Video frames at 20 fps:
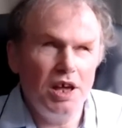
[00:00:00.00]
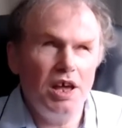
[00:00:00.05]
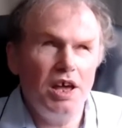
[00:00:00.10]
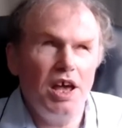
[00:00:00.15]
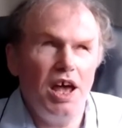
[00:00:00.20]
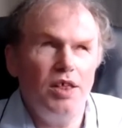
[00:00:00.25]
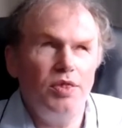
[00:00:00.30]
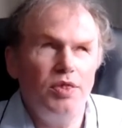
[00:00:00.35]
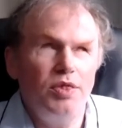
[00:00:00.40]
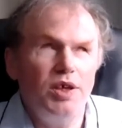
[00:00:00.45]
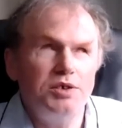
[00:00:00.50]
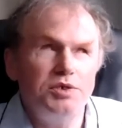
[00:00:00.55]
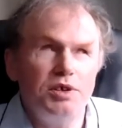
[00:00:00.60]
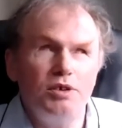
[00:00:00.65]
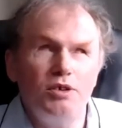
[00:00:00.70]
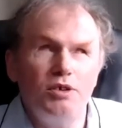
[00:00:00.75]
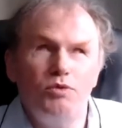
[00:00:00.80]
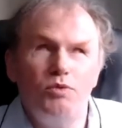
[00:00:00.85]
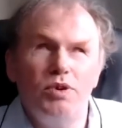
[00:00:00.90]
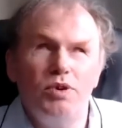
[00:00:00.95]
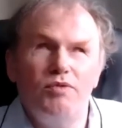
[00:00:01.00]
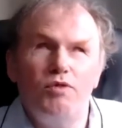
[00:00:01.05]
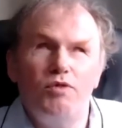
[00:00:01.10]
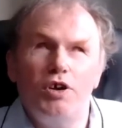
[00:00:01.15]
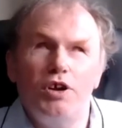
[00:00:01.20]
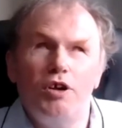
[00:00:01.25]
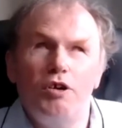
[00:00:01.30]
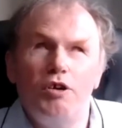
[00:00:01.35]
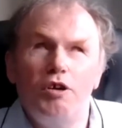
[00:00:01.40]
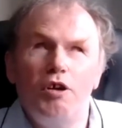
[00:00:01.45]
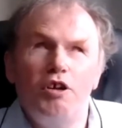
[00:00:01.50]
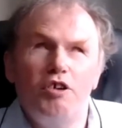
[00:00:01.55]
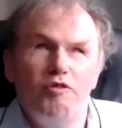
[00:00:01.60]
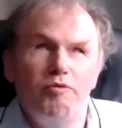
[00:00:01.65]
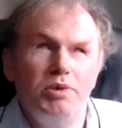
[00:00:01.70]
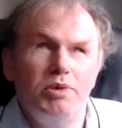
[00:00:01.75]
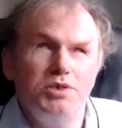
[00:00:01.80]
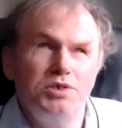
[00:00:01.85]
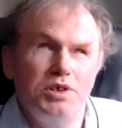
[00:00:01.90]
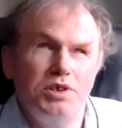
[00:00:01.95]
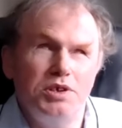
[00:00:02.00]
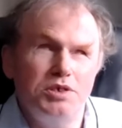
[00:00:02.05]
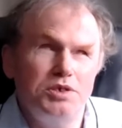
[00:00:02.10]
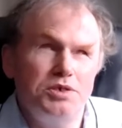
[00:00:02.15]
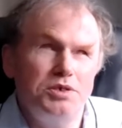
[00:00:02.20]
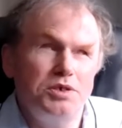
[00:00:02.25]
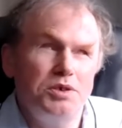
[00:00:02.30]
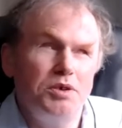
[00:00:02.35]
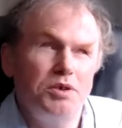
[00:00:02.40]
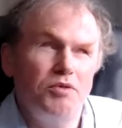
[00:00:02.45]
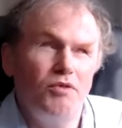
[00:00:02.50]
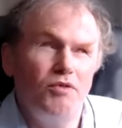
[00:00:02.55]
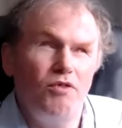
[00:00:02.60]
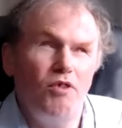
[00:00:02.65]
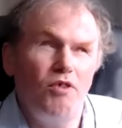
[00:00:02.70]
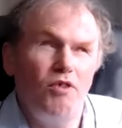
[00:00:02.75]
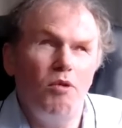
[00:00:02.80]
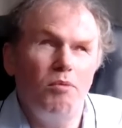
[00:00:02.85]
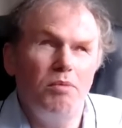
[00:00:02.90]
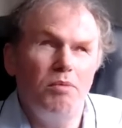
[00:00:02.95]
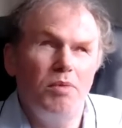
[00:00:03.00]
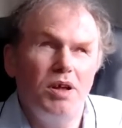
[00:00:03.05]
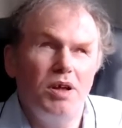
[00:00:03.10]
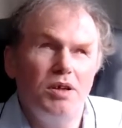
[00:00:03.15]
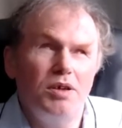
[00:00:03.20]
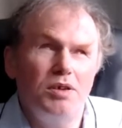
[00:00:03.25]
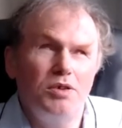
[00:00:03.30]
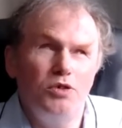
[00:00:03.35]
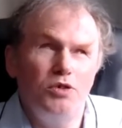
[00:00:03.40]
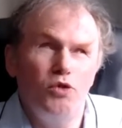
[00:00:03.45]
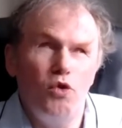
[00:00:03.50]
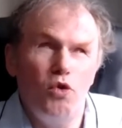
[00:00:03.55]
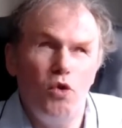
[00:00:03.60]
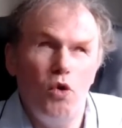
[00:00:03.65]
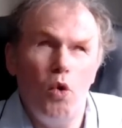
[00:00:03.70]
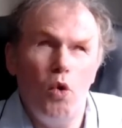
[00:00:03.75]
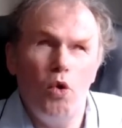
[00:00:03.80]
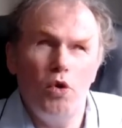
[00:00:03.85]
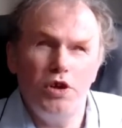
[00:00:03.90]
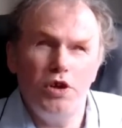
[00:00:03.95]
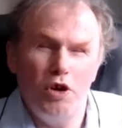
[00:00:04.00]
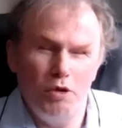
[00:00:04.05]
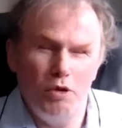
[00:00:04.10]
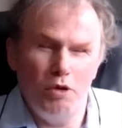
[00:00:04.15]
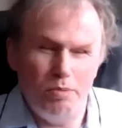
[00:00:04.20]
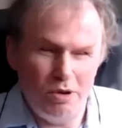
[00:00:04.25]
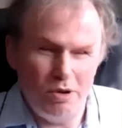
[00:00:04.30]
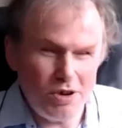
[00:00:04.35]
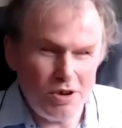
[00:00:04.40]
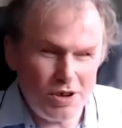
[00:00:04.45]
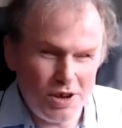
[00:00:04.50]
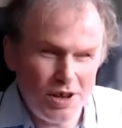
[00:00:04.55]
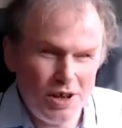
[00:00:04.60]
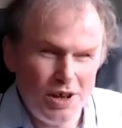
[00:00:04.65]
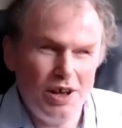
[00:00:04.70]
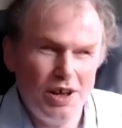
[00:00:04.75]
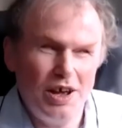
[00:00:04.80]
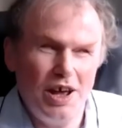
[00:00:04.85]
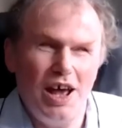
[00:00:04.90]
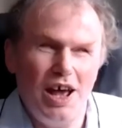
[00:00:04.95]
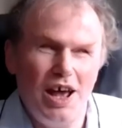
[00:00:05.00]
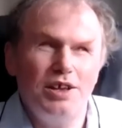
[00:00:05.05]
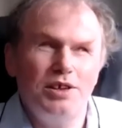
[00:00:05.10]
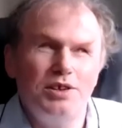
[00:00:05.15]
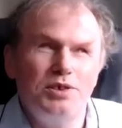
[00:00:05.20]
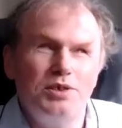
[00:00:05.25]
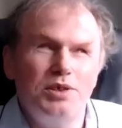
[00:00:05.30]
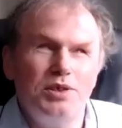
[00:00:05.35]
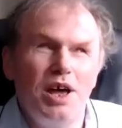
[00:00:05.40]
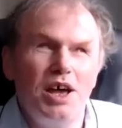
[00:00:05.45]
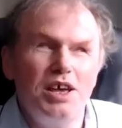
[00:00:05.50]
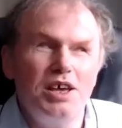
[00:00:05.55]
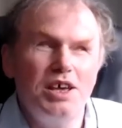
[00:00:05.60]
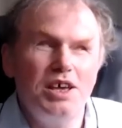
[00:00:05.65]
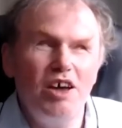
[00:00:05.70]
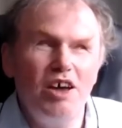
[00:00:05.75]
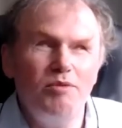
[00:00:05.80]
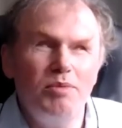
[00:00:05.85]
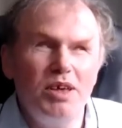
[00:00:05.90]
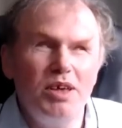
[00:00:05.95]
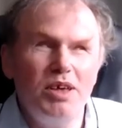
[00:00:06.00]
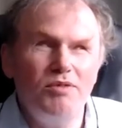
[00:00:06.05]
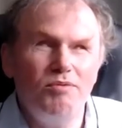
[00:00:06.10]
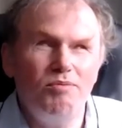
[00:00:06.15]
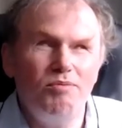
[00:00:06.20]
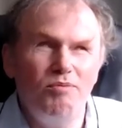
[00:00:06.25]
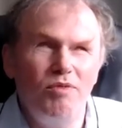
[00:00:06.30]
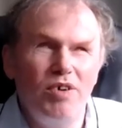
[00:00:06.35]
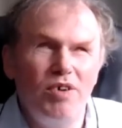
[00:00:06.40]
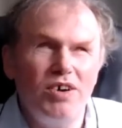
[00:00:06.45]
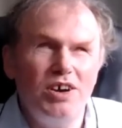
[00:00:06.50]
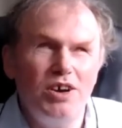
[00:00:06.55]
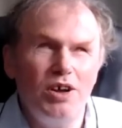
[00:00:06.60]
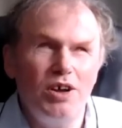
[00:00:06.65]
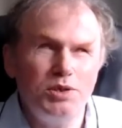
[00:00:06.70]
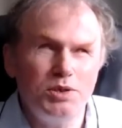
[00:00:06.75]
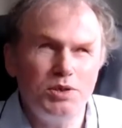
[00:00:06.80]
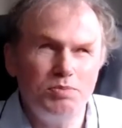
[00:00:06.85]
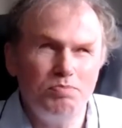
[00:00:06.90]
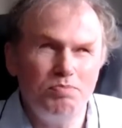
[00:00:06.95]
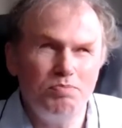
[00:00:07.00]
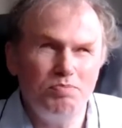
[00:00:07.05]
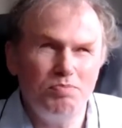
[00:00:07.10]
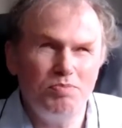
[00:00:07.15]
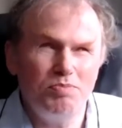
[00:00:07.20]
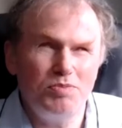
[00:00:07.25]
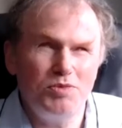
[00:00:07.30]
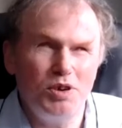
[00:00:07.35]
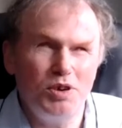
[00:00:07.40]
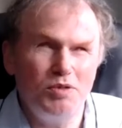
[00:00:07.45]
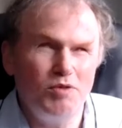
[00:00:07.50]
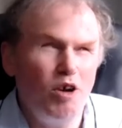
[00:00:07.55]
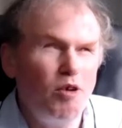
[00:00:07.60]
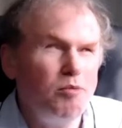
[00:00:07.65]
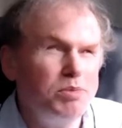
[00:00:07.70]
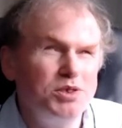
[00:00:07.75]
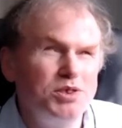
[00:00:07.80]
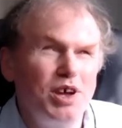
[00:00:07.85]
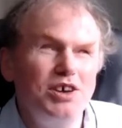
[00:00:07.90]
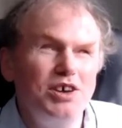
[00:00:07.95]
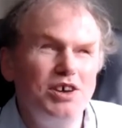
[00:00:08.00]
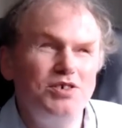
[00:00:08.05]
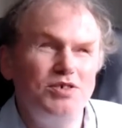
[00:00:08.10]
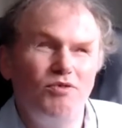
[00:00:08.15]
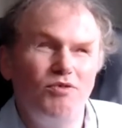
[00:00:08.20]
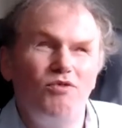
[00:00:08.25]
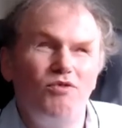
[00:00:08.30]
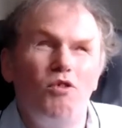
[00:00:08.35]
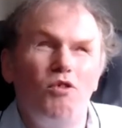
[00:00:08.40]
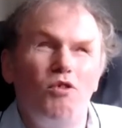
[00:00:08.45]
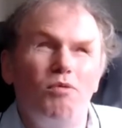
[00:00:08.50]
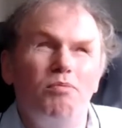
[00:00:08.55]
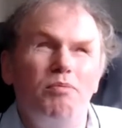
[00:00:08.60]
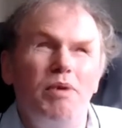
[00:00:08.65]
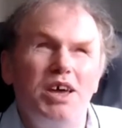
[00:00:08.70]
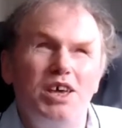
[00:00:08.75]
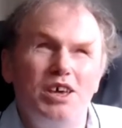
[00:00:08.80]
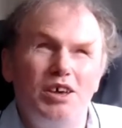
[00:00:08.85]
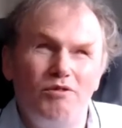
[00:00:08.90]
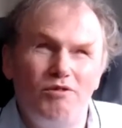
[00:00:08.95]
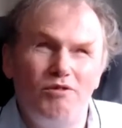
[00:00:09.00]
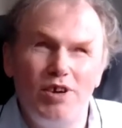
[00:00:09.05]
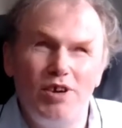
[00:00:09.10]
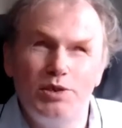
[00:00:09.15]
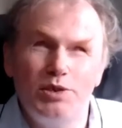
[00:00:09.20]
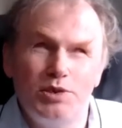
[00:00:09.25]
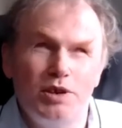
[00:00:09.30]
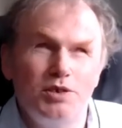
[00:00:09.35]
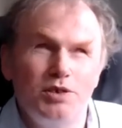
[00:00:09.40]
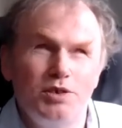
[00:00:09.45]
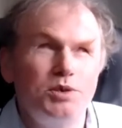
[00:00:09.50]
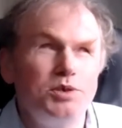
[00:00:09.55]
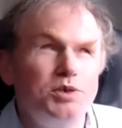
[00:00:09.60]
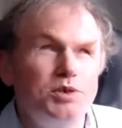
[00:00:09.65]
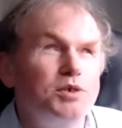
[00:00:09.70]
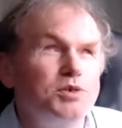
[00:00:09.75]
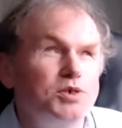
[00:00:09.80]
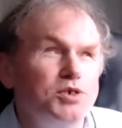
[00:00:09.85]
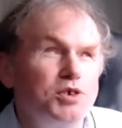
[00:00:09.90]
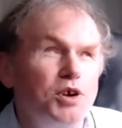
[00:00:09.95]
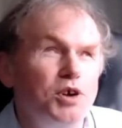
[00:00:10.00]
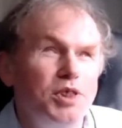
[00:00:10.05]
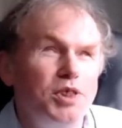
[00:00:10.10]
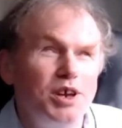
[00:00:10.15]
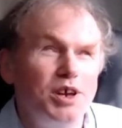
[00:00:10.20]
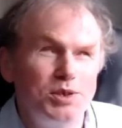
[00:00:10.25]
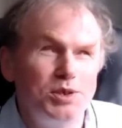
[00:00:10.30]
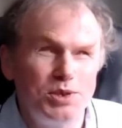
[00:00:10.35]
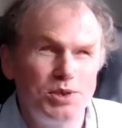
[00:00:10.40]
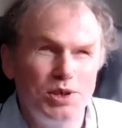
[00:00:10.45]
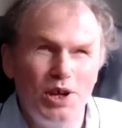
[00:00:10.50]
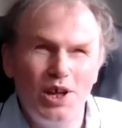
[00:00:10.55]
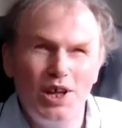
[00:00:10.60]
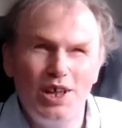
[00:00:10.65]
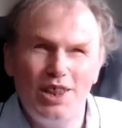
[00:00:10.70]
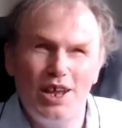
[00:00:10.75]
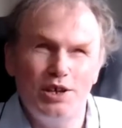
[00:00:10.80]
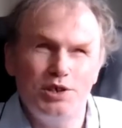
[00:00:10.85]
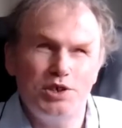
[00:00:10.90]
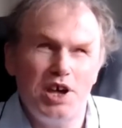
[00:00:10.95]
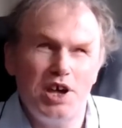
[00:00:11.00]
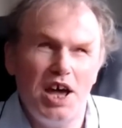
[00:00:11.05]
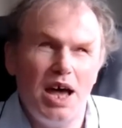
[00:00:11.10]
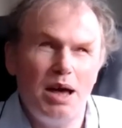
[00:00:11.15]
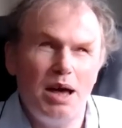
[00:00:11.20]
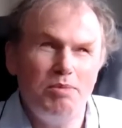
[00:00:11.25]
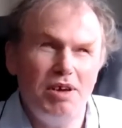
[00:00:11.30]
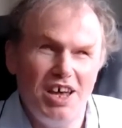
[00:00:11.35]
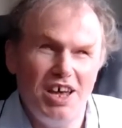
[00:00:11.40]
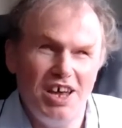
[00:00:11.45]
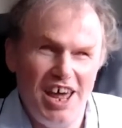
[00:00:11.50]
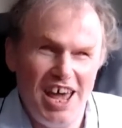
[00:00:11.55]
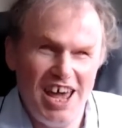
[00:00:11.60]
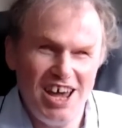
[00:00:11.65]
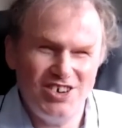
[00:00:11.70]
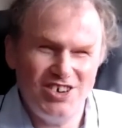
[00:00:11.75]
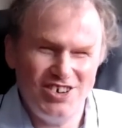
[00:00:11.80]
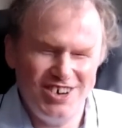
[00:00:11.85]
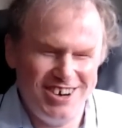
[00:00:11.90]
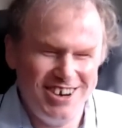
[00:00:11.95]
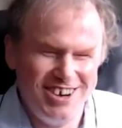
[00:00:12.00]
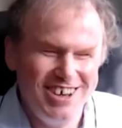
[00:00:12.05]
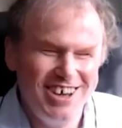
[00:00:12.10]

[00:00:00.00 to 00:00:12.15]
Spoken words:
And they said, look, we've got a lot of business from your audio book. And they gave me a very nice sort of compensation for making it free. So it just goes to show that is karma in action